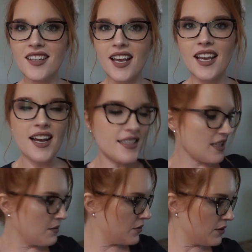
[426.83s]
Hey guys,
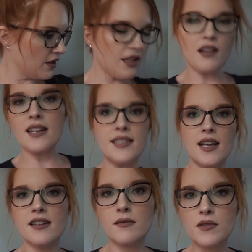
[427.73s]
I'm doing a little
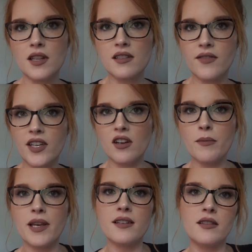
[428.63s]
addendum to this video
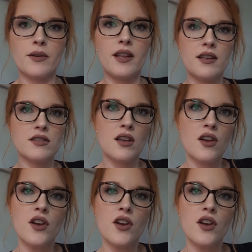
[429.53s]
because I realized